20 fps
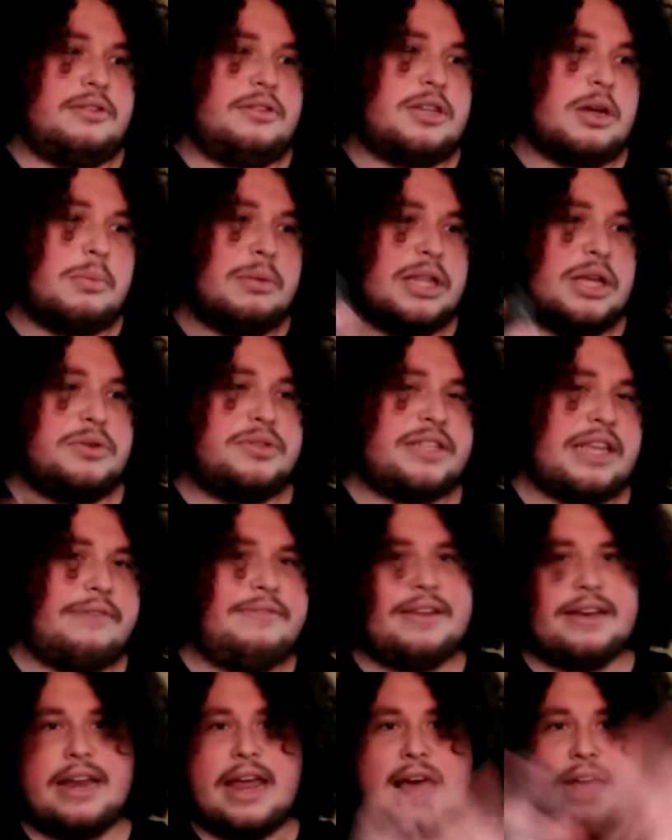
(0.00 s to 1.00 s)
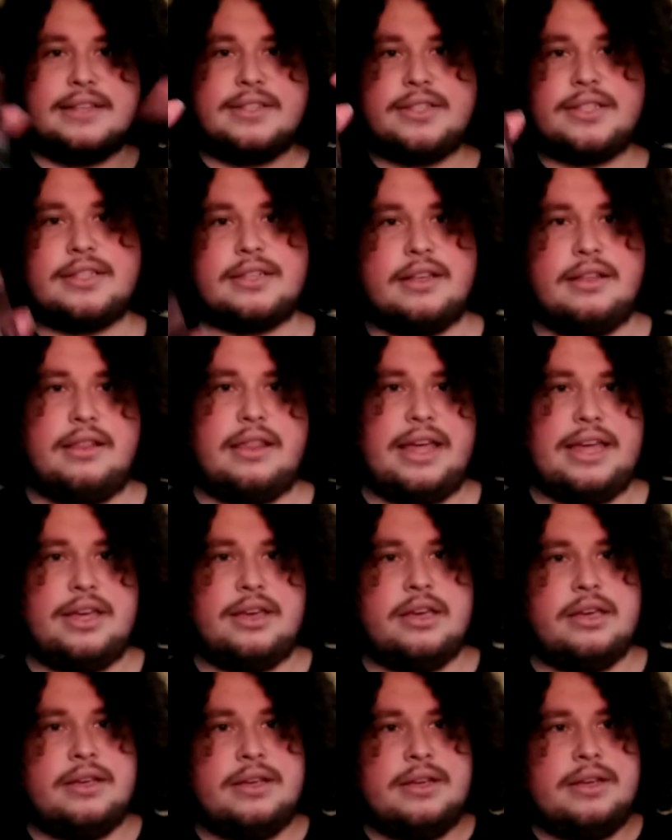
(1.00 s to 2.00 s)
007-esque, like,
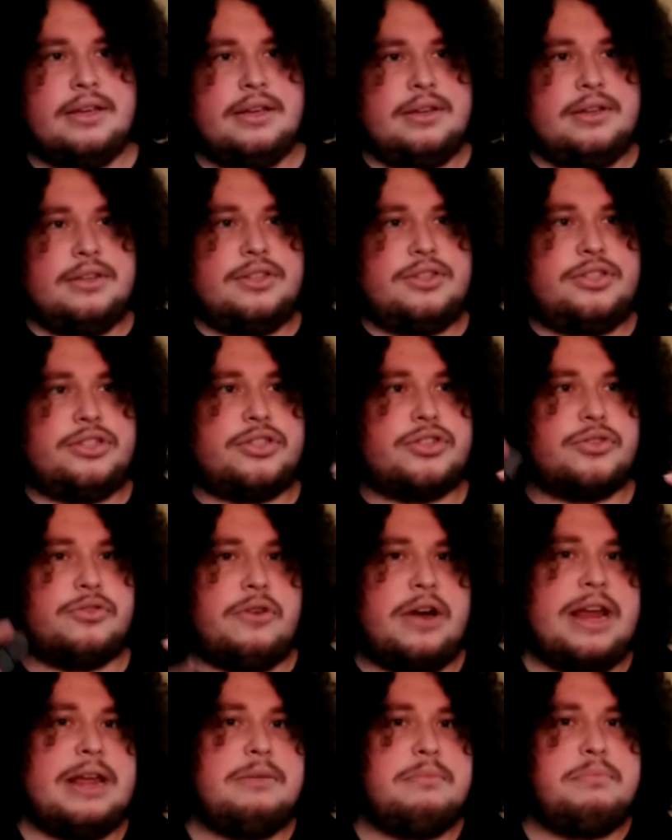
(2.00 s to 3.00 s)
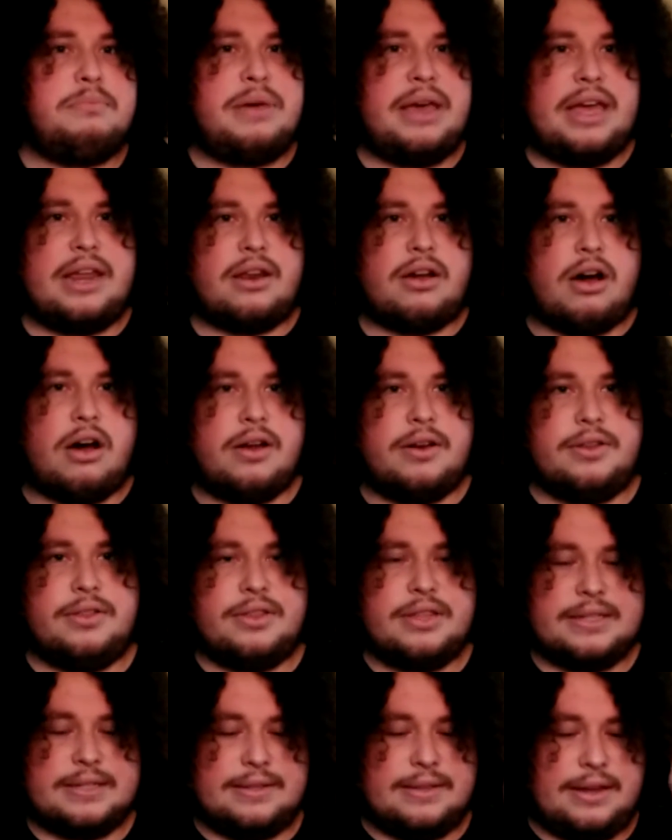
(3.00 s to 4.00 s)
string bit on
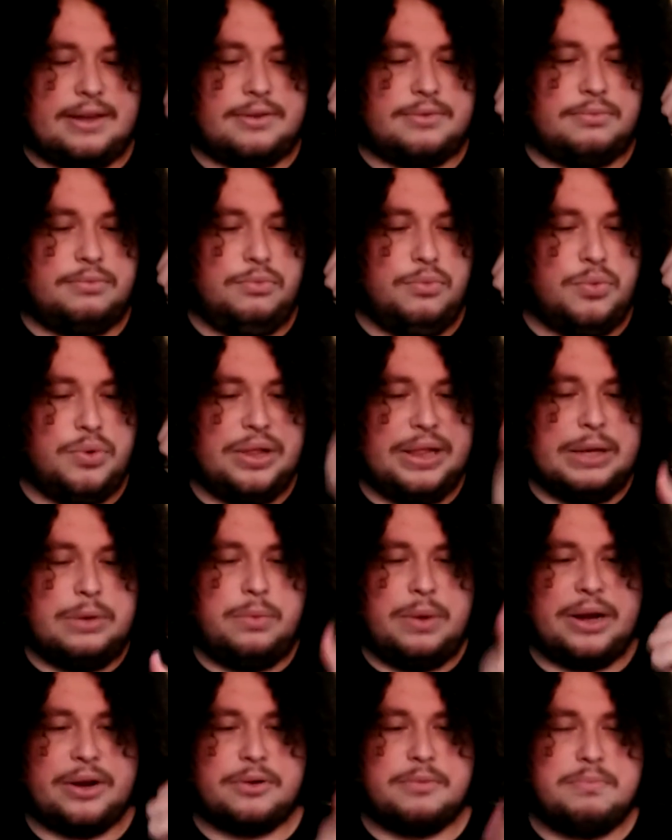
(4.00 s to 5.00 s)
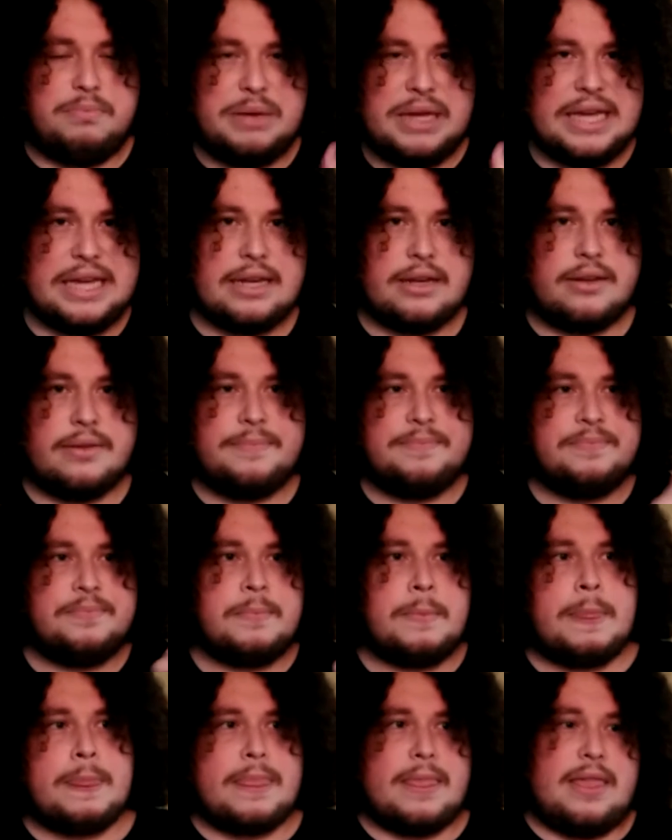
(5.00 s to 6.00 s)
this, like, really weird beat,
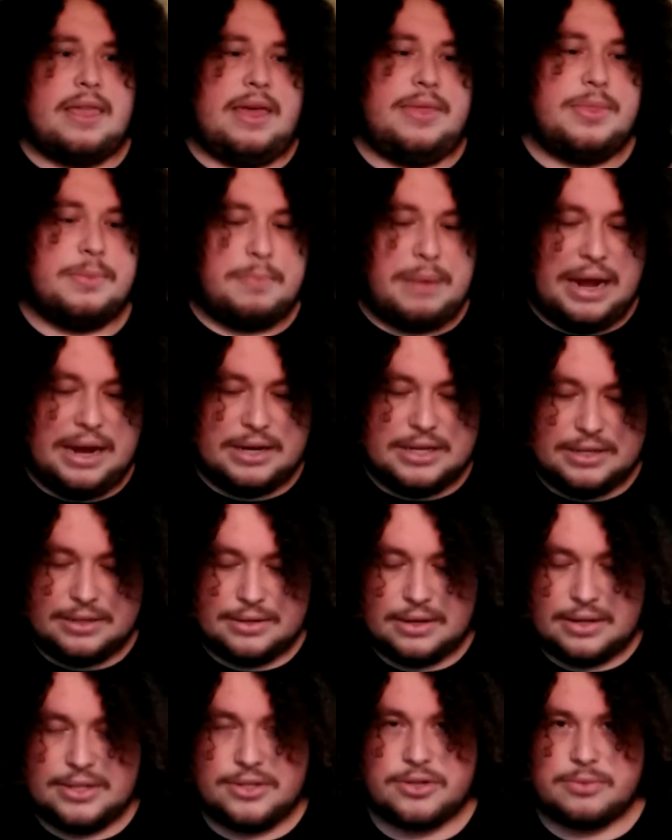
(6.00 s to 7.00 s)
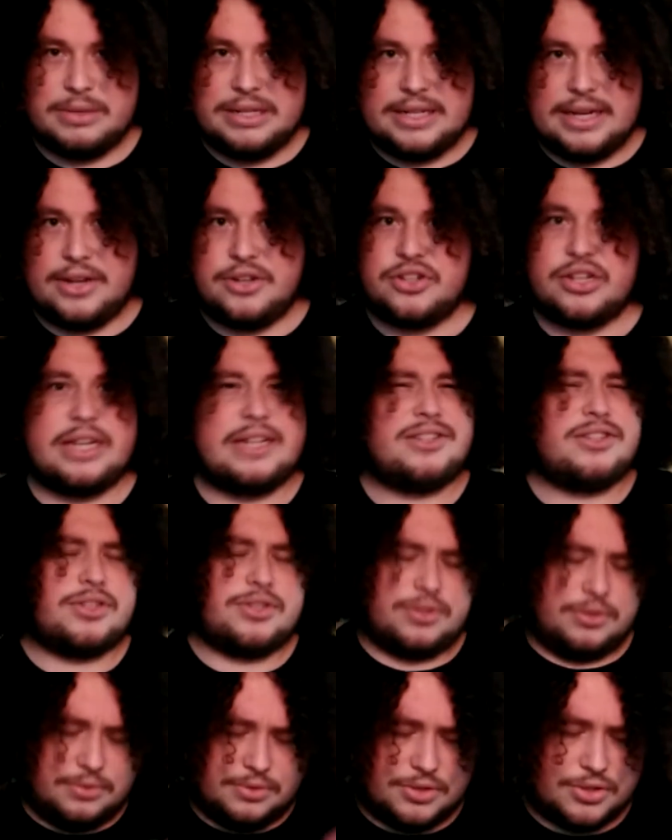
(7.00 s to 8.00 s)
and the band instrumentation, it's
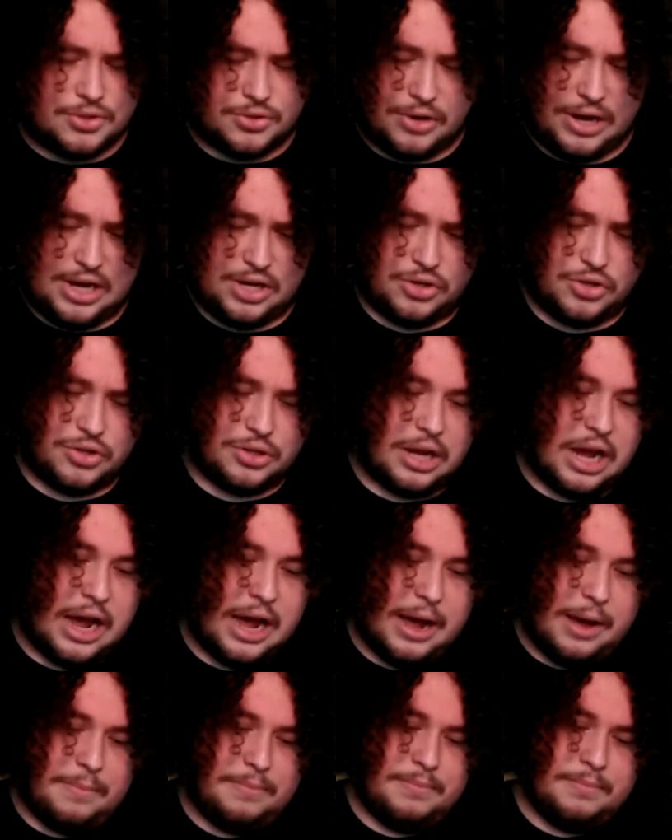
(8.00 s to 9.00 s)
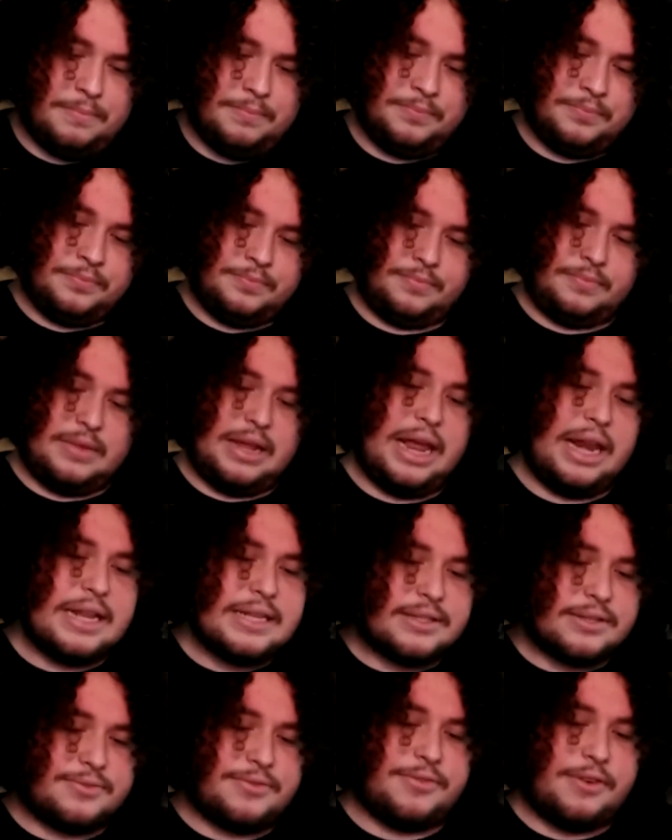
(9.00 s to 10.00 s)
just strange. It
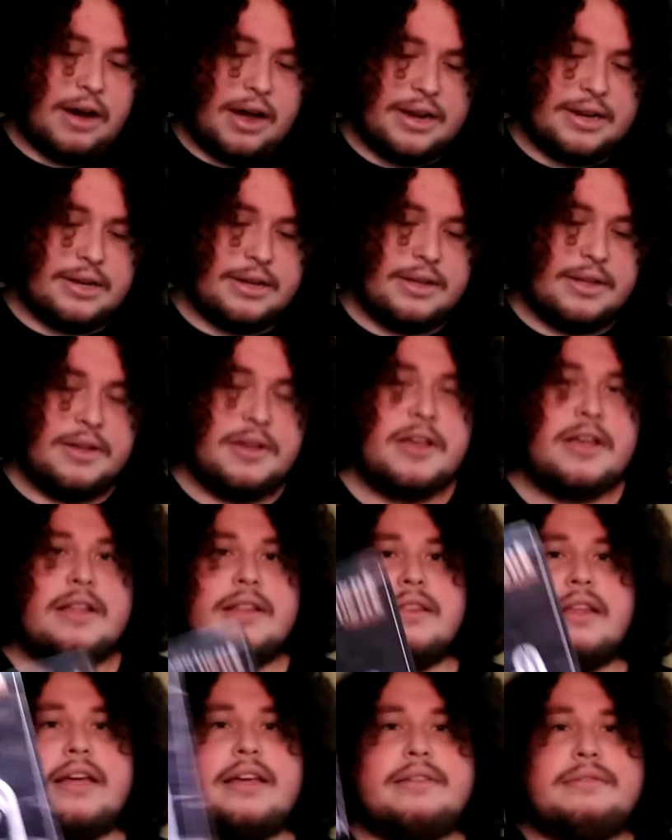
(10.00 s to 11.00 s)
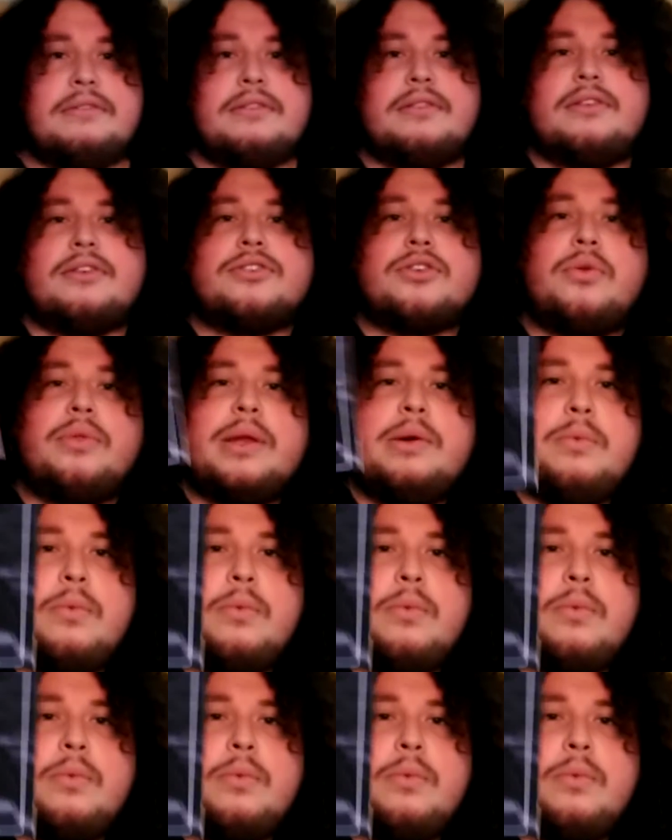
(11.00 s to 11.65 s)
is fun. Like, there's only